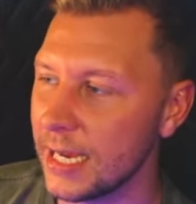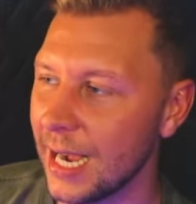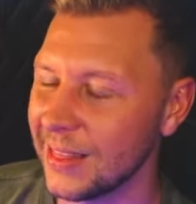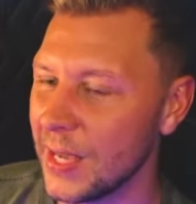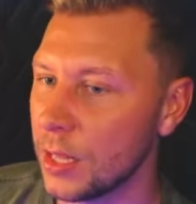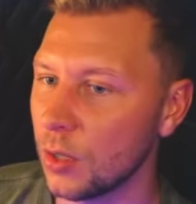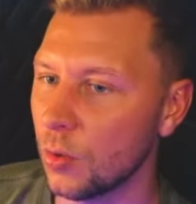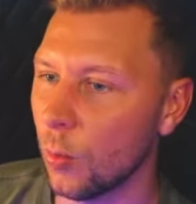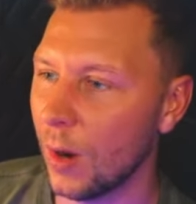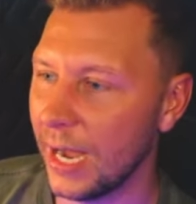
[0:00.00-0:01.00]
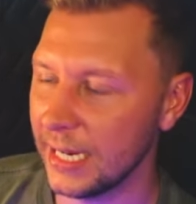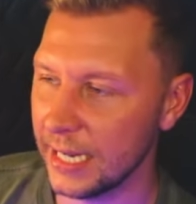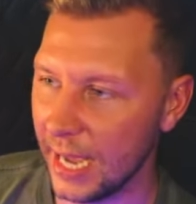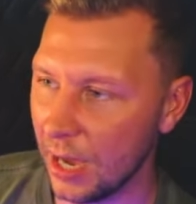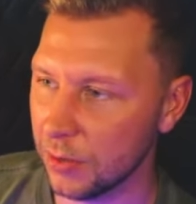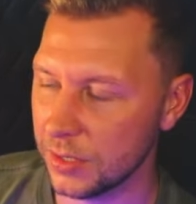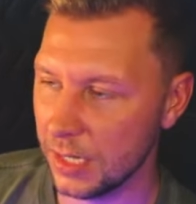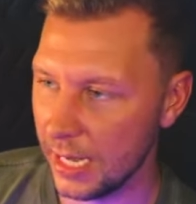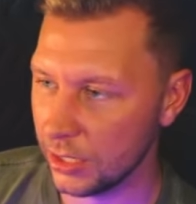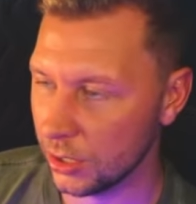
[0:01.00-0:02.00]
I like the grindhouse
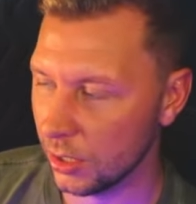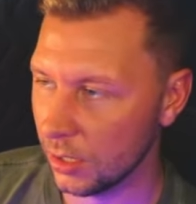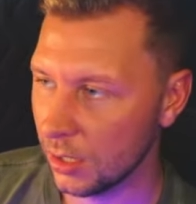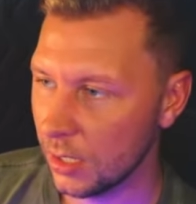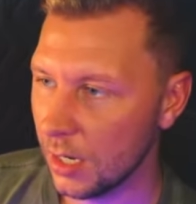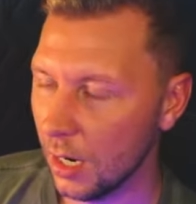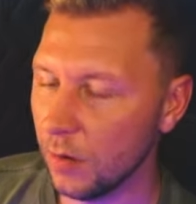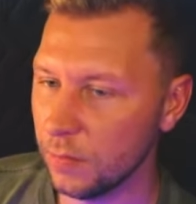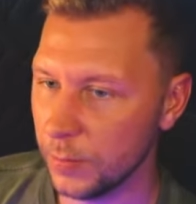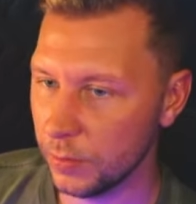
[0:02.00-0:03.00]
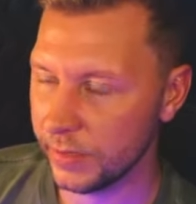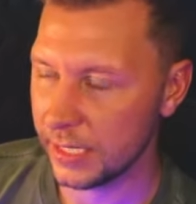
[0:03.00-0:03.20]
nature of movies